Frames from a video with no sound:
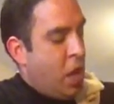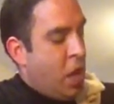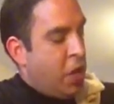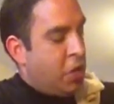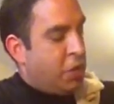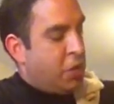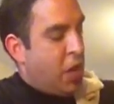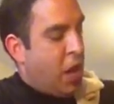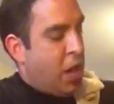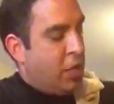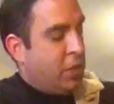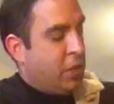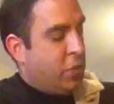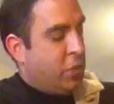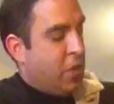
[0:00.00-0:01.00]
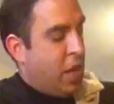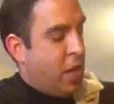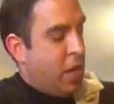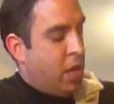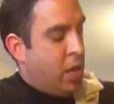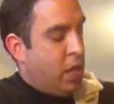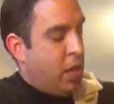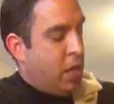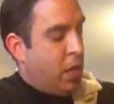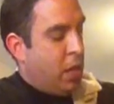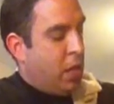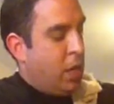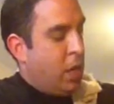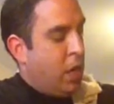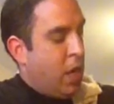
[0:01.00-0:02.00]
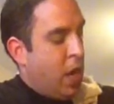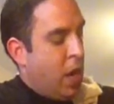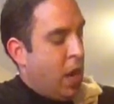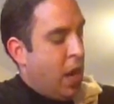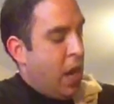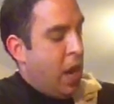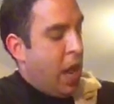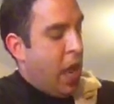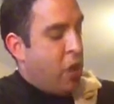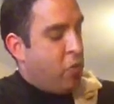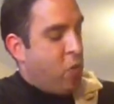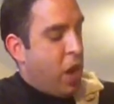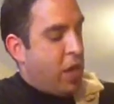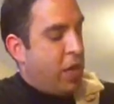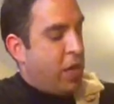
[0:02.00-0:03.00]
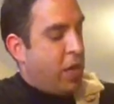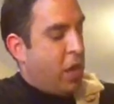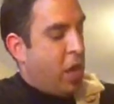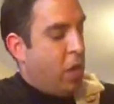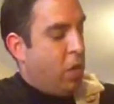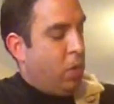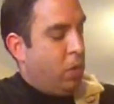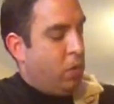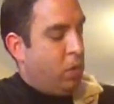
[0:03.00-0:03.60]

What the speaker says: your sauce is done and ready to go.